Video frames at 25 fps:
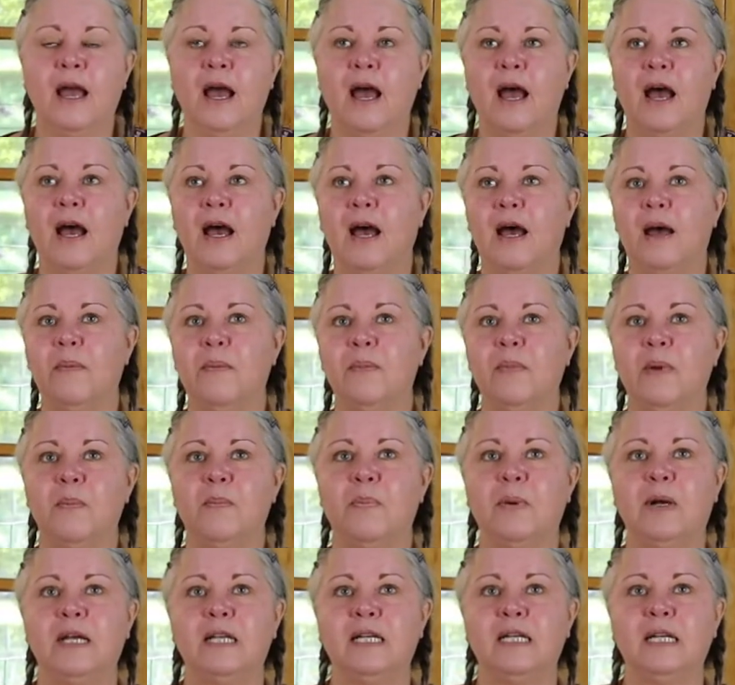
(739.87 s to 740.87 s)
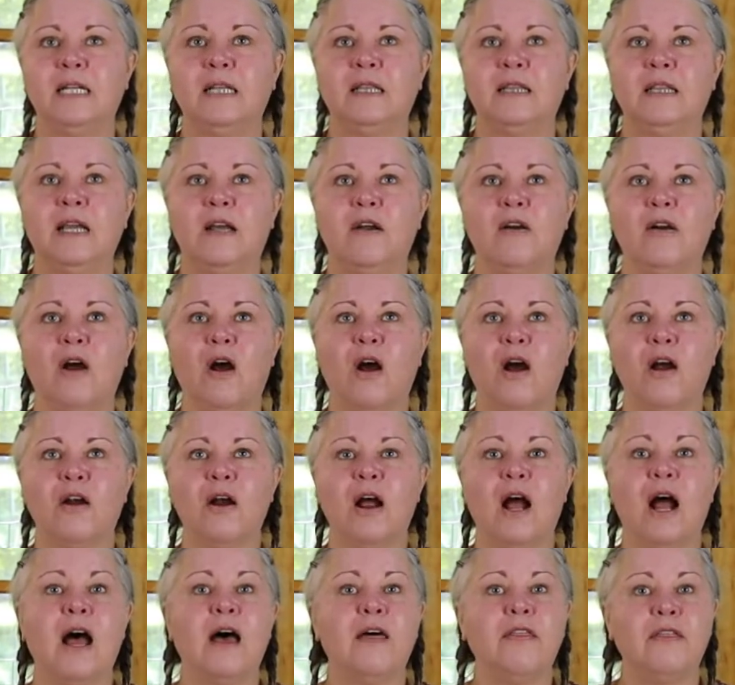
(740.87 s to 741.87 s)
But there
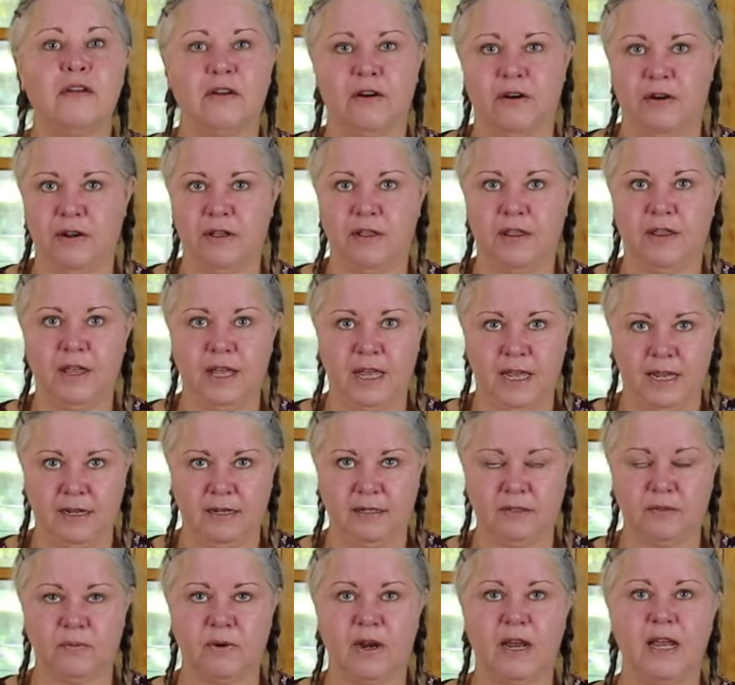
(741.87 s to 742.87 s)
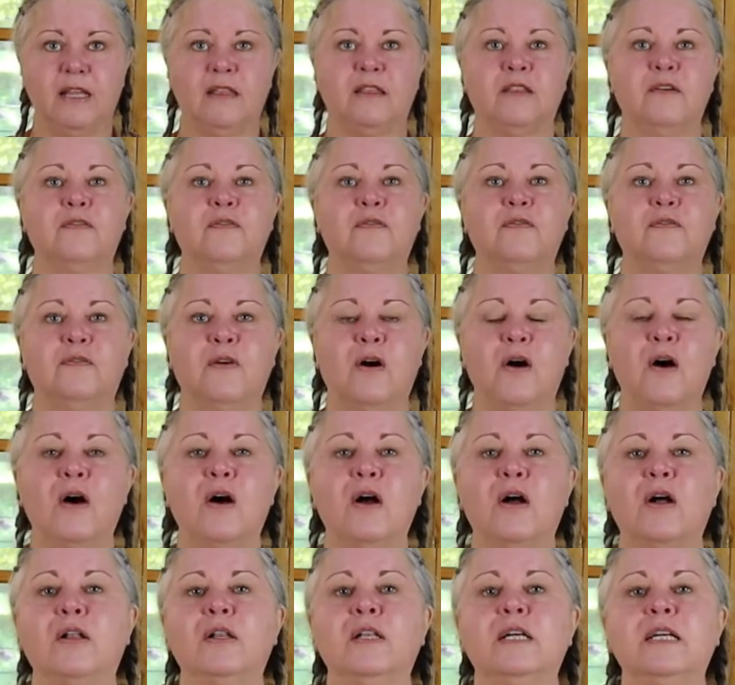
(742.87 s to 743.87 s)
are other things, right? The
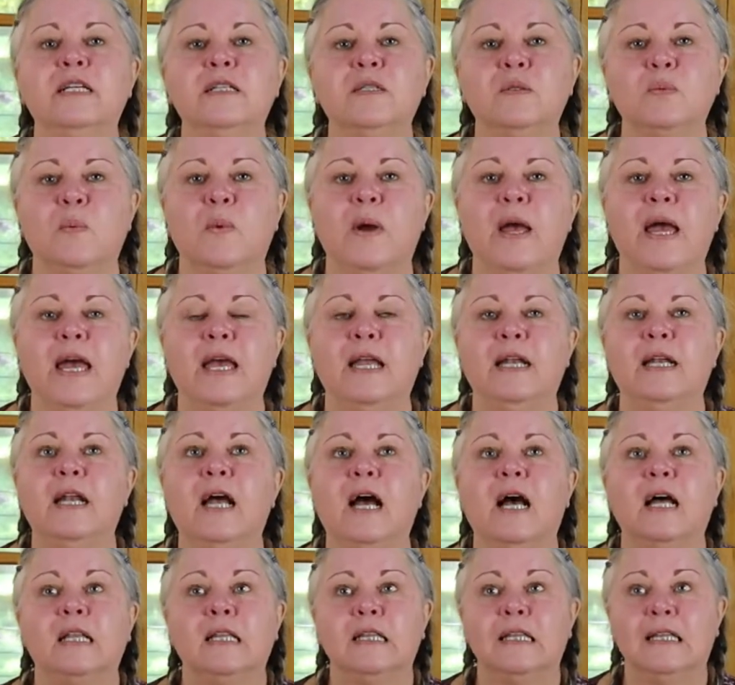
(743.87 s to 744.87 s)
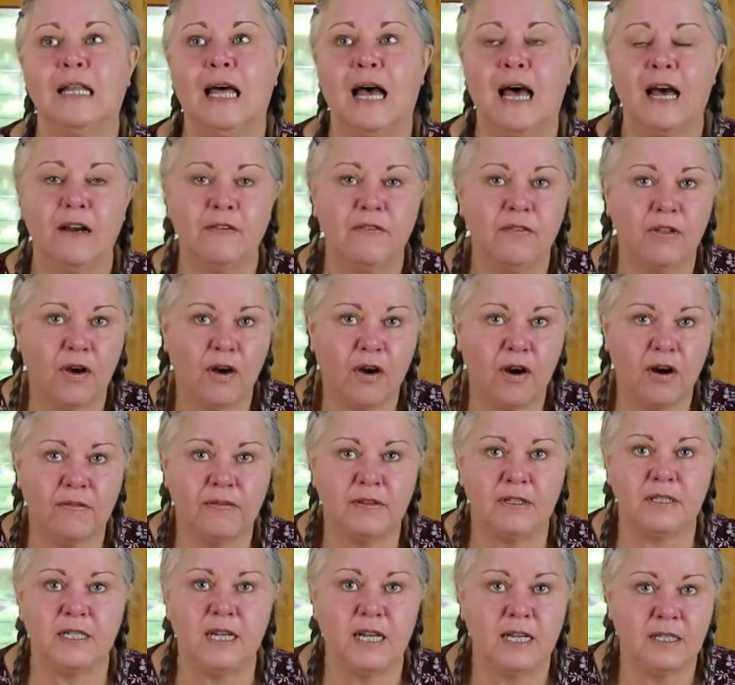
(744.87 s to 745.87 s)
fall is when a lot of the
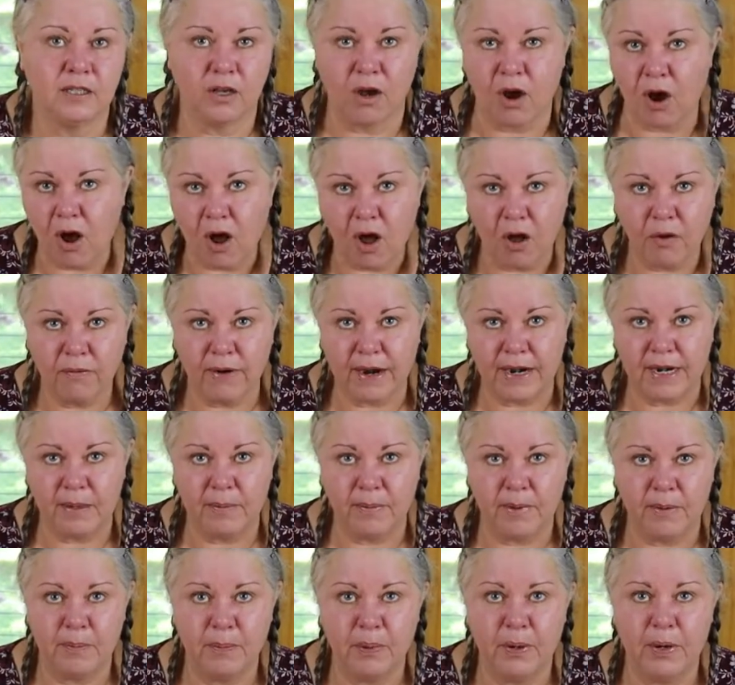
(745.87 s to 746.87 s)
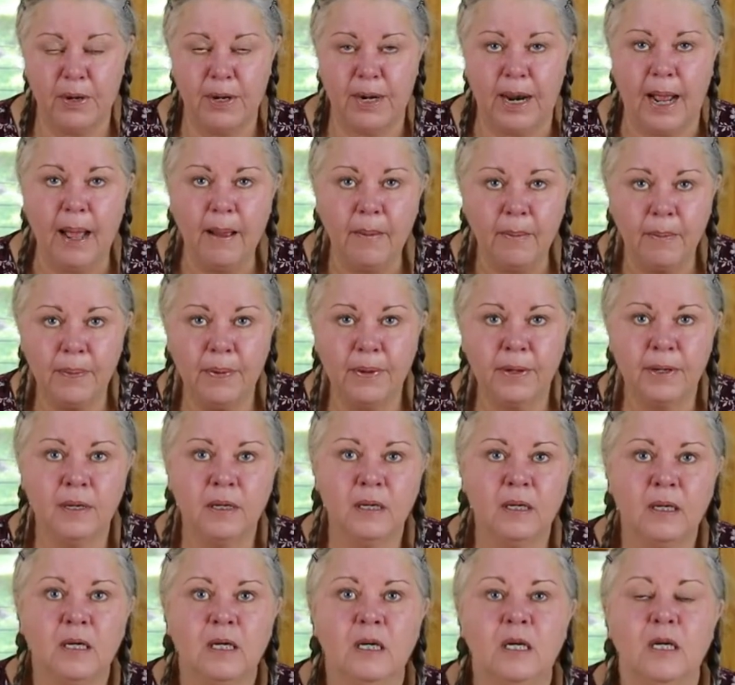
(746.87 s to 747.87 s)
harvest has already been put up.
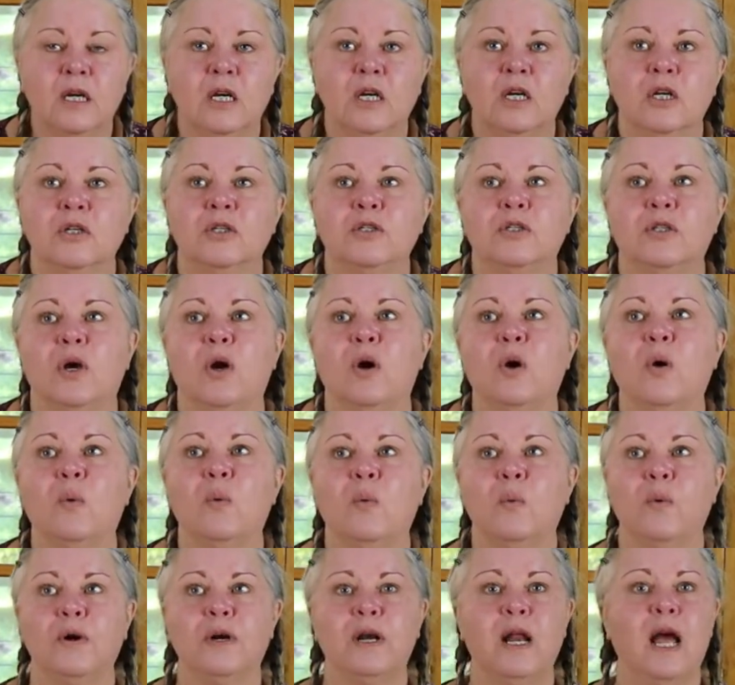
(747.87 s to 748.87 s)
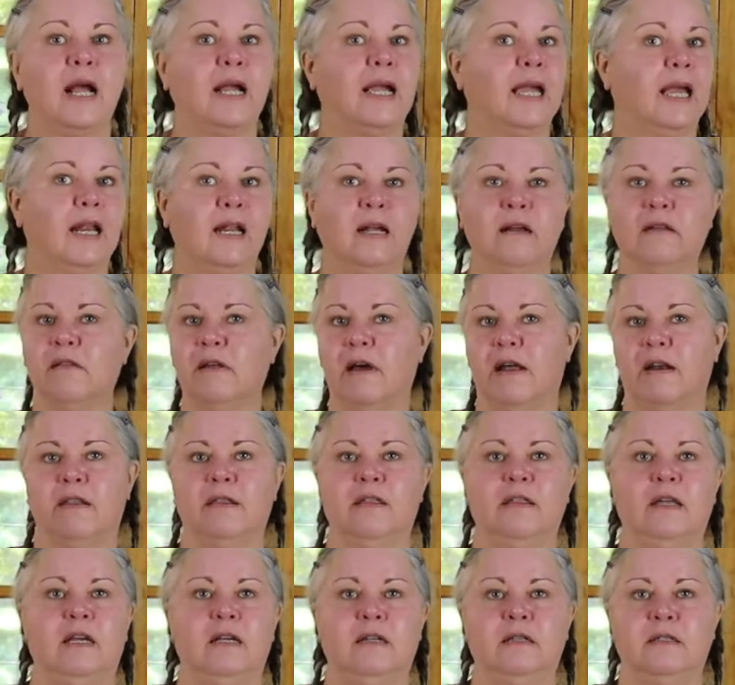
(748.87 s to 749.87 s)
So we're not getting a lot
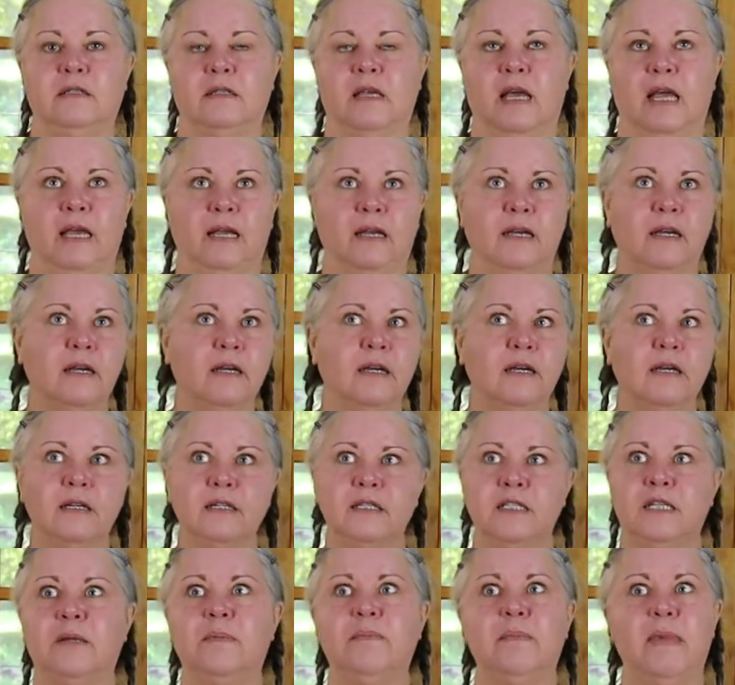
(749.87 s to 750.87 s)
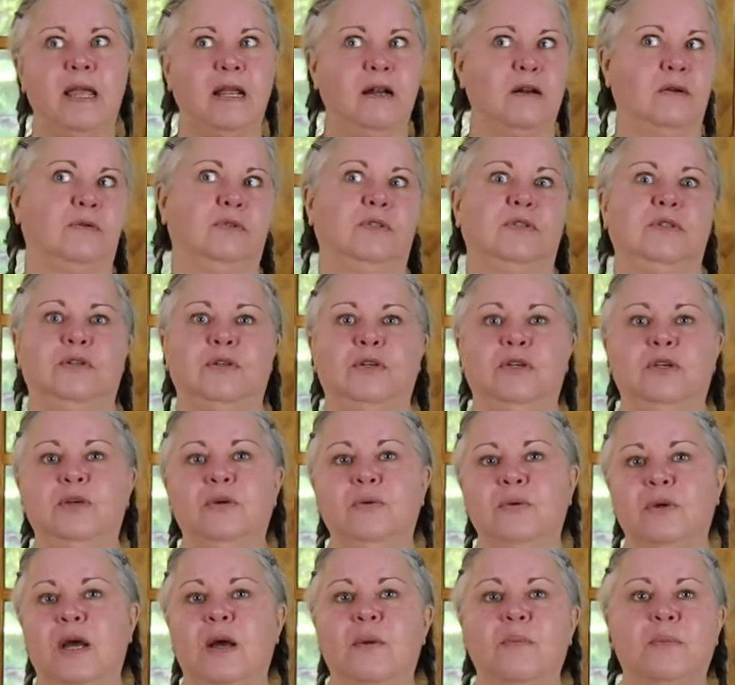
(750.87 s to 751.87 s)
of things like tomatoes and
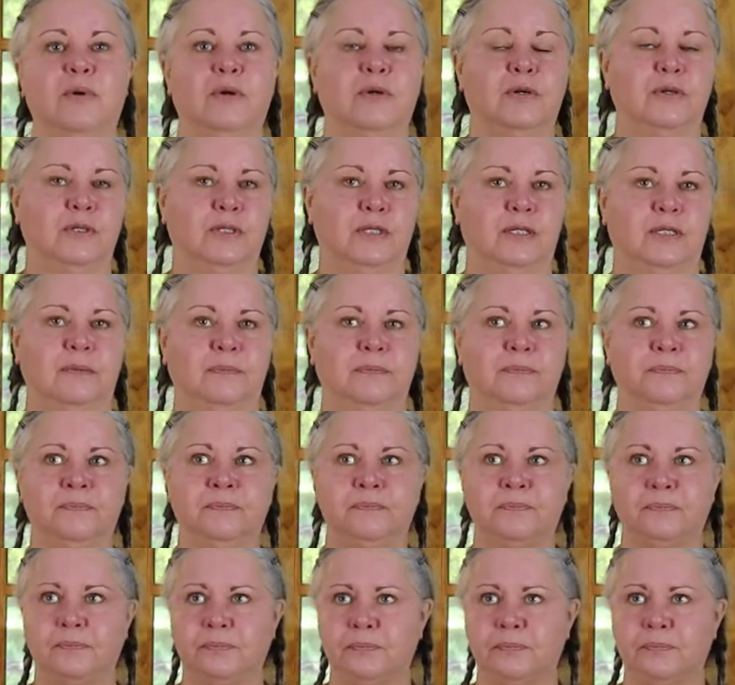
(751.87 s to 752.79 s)
cucumbers and